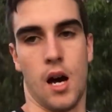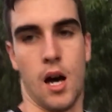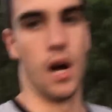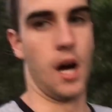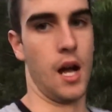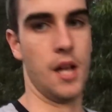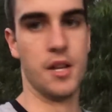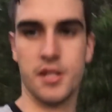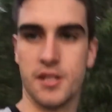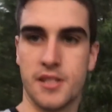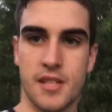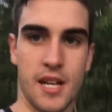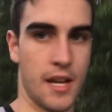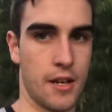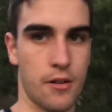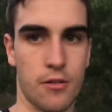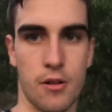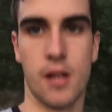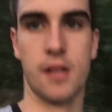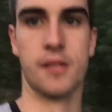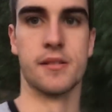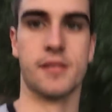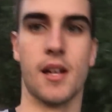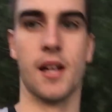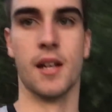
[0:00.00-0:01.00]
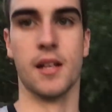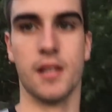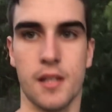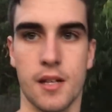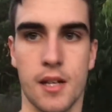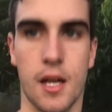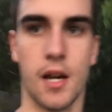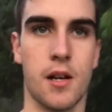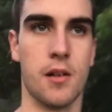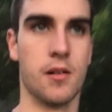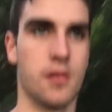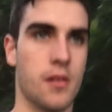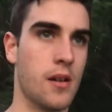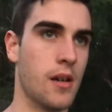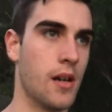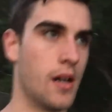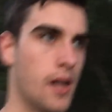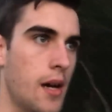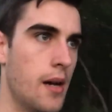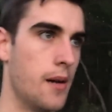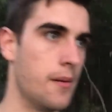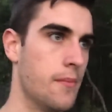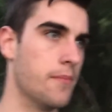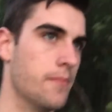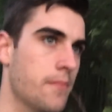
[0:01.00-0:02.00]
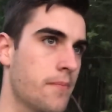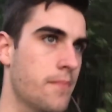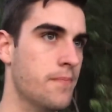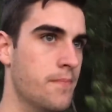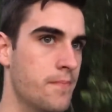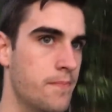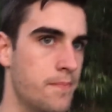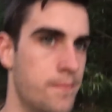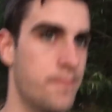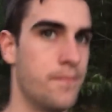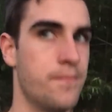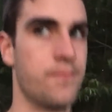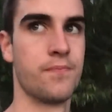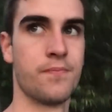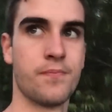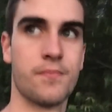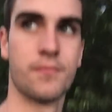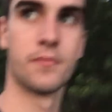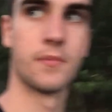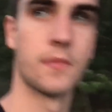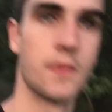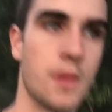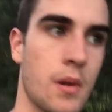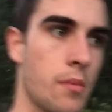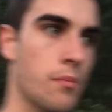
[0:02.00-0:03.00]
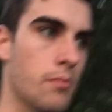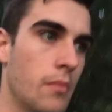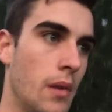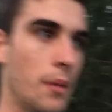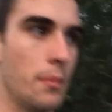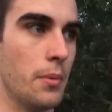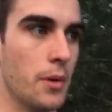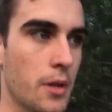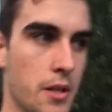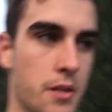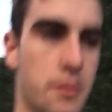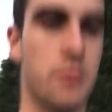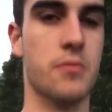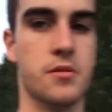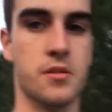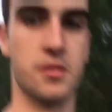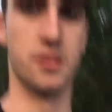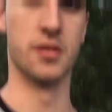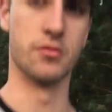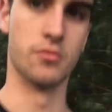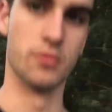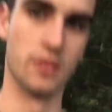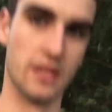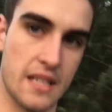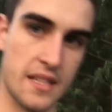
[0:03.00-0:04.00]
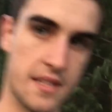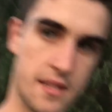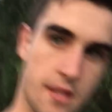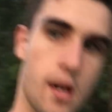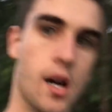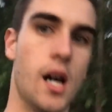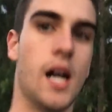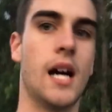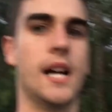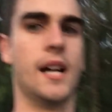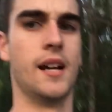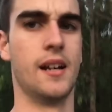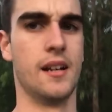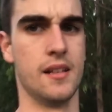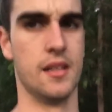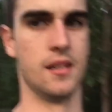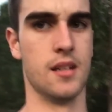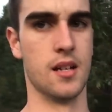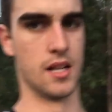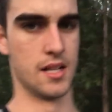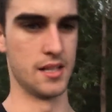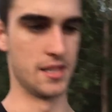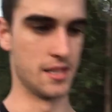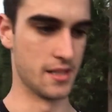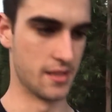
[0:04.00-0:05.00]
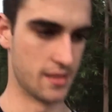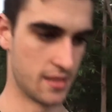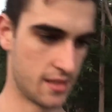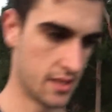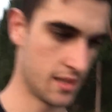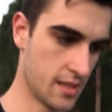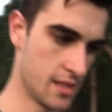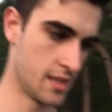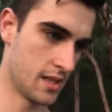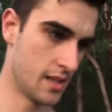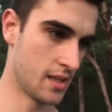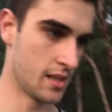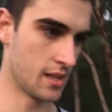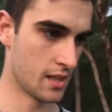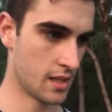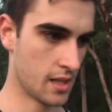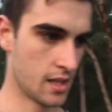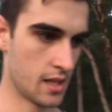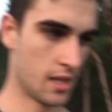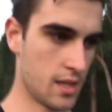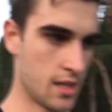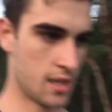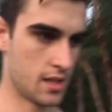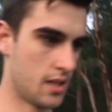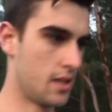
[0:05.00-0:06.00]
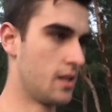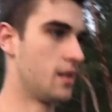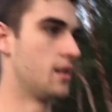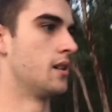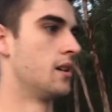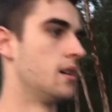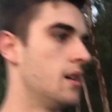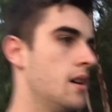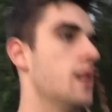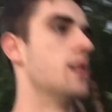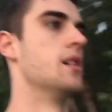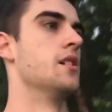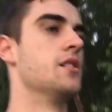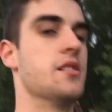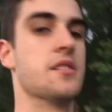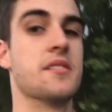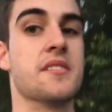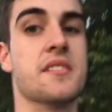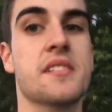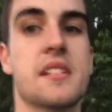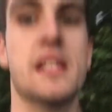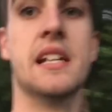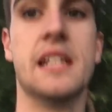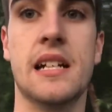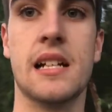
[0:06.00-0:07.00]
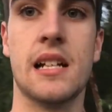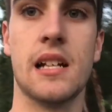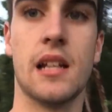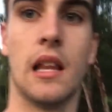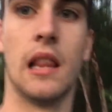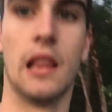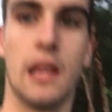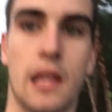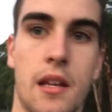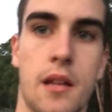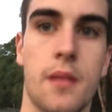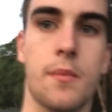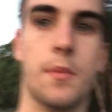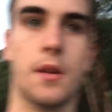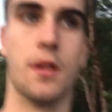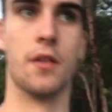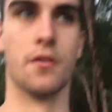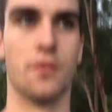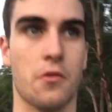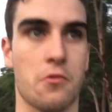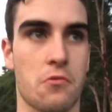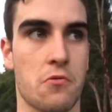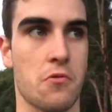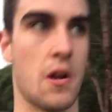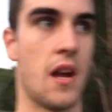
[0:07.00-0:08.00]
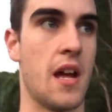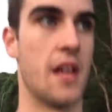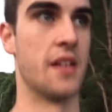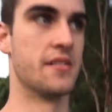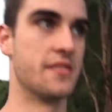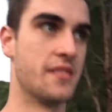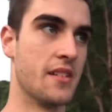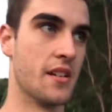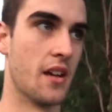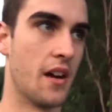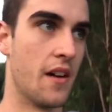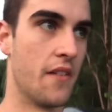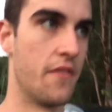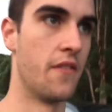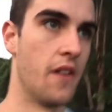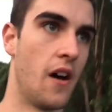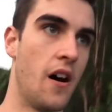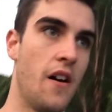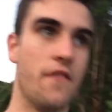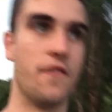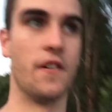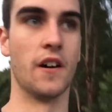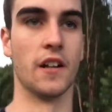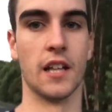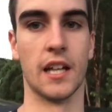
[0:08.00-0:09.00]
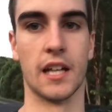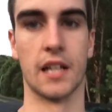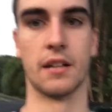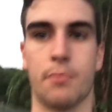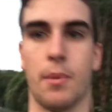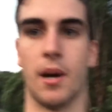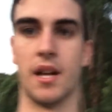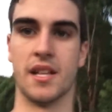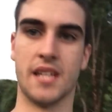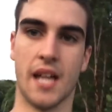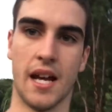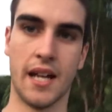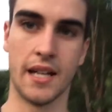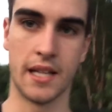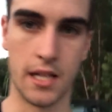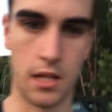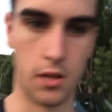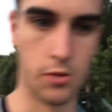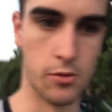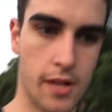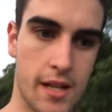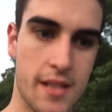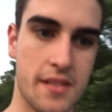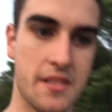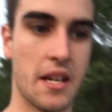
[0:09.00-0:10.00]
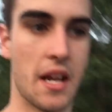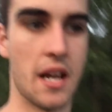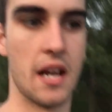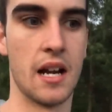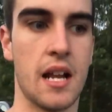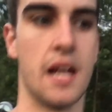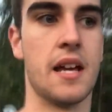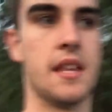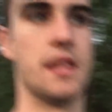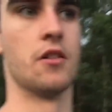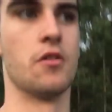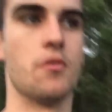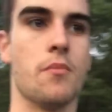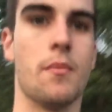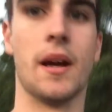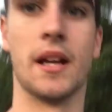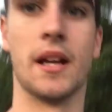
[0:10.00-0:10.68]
I just had a rest day, you know. My body was just really tired, and I just just needed a little bit of a rest, and I felt like by taking a rest day today, that would